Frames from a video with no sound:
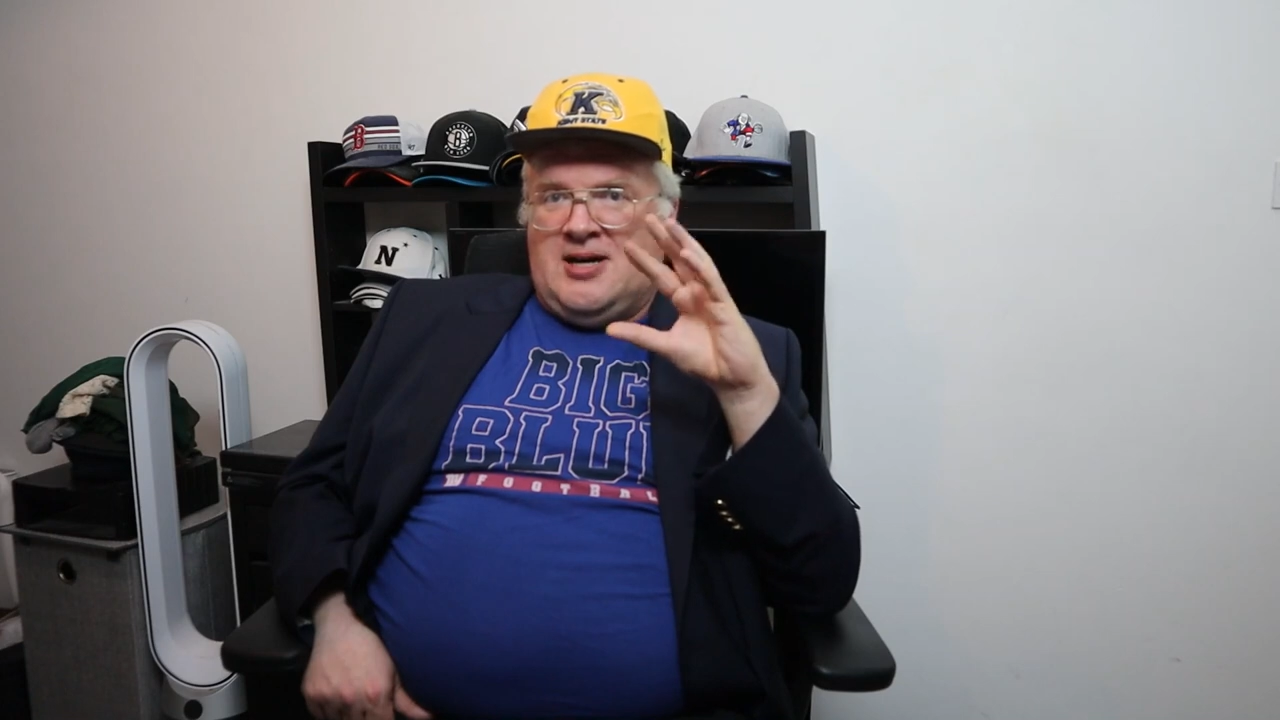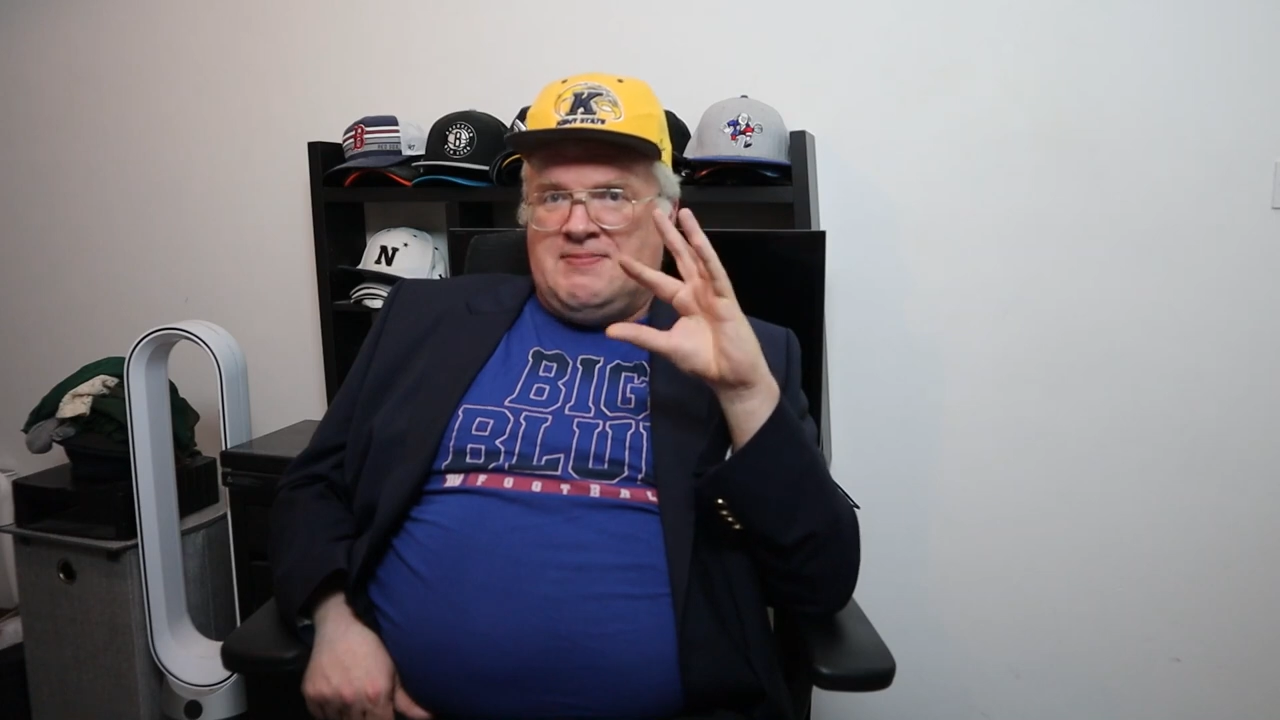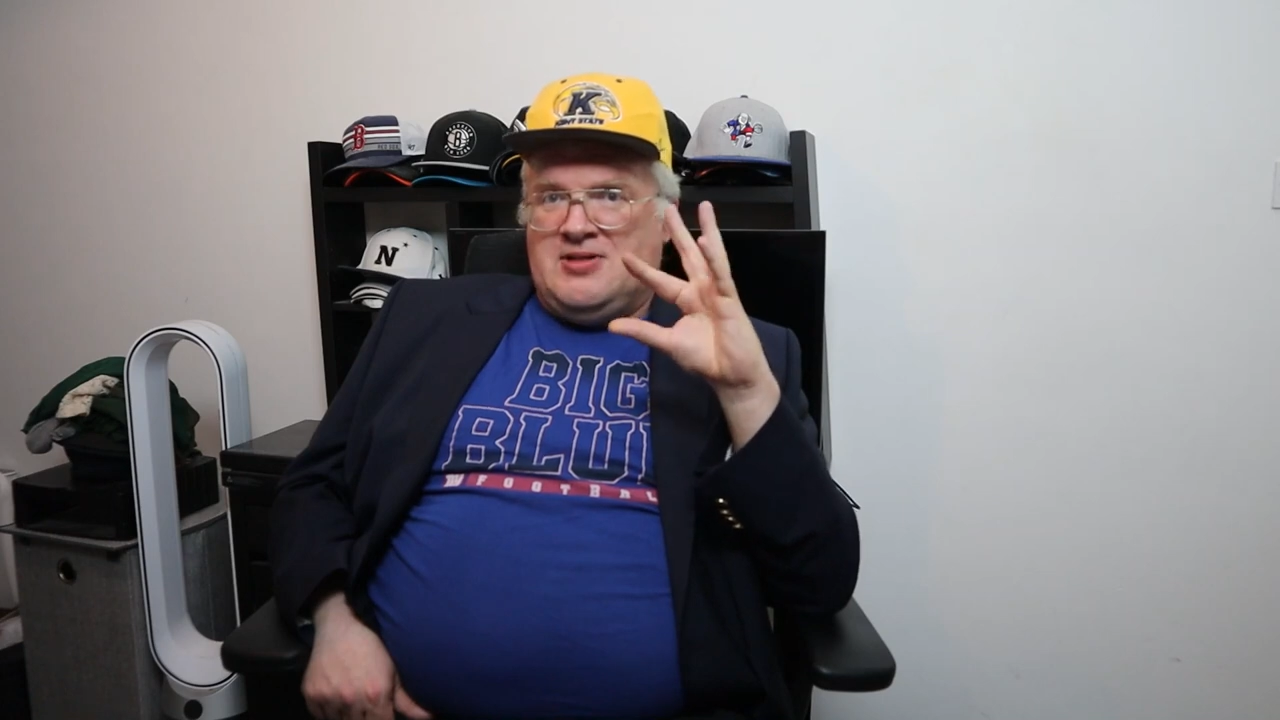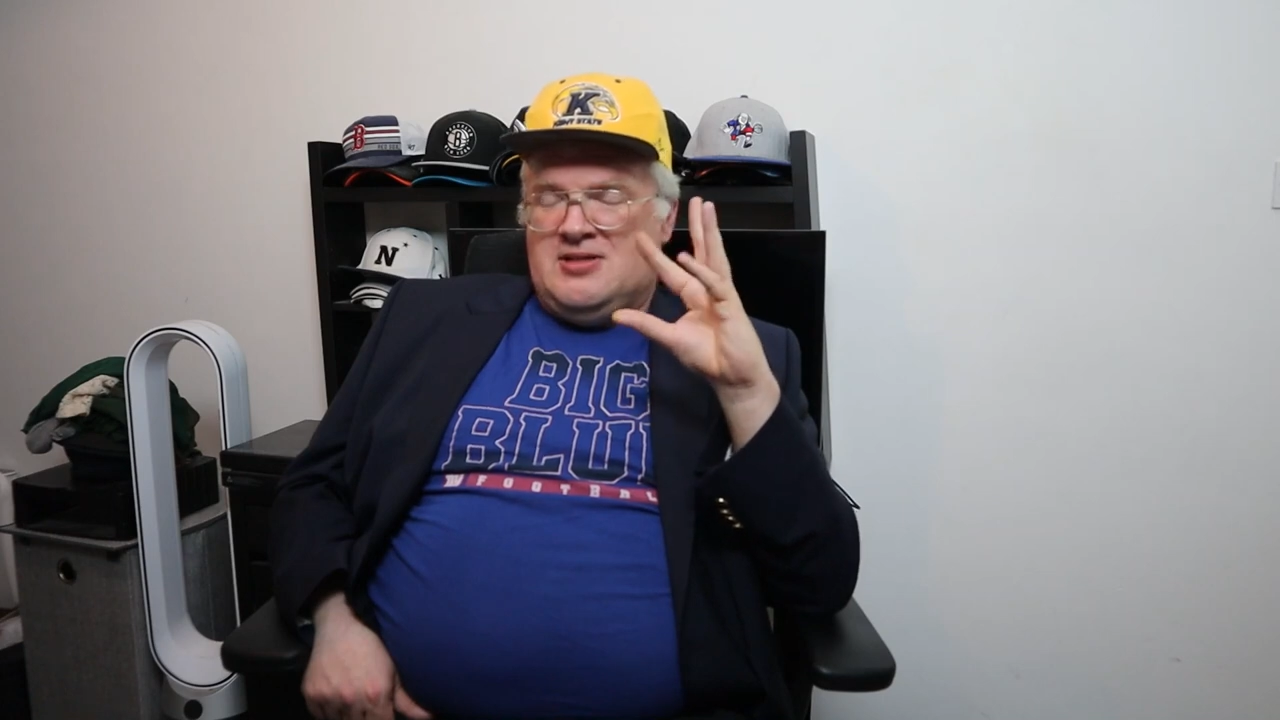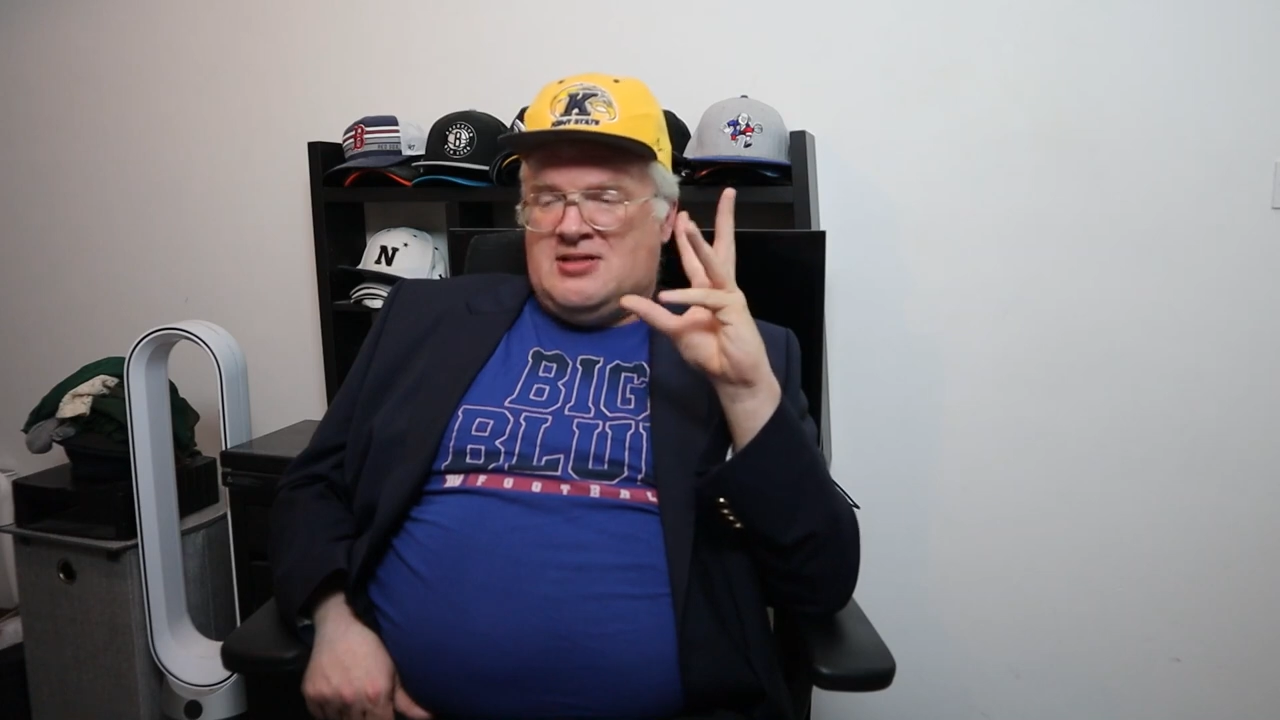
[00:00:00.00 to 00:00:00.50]

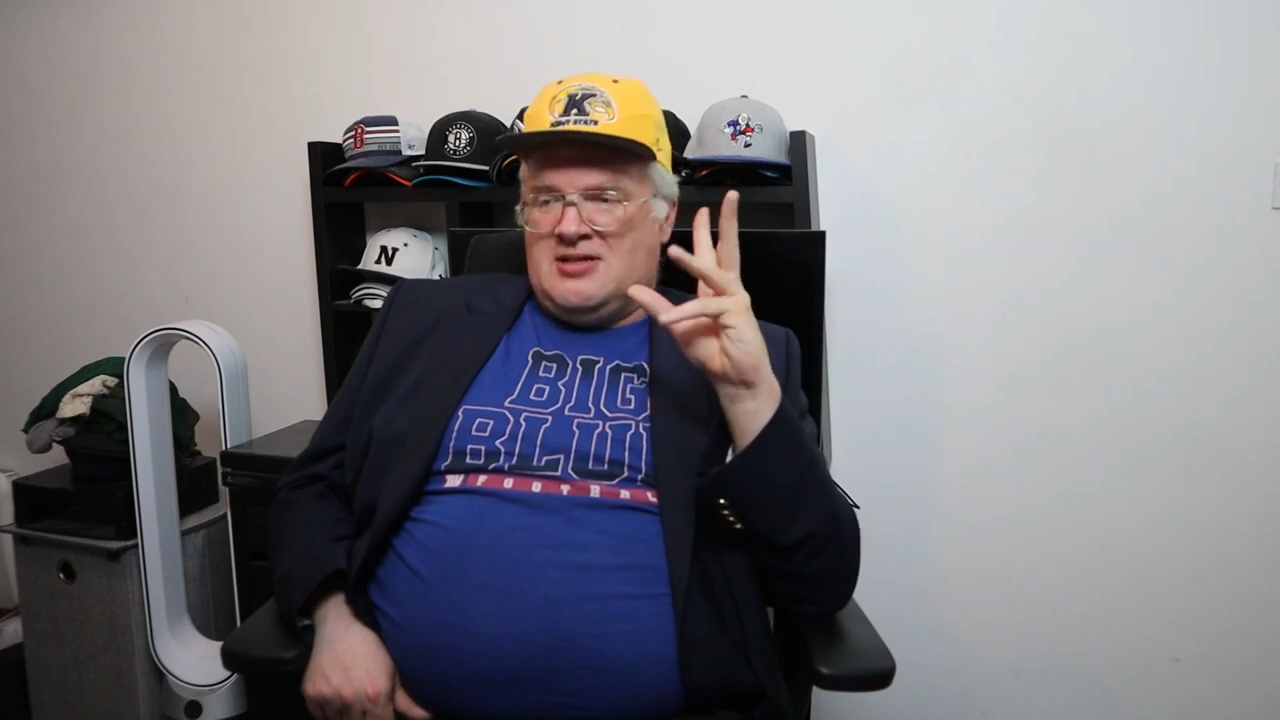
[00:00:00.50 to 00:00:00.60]
options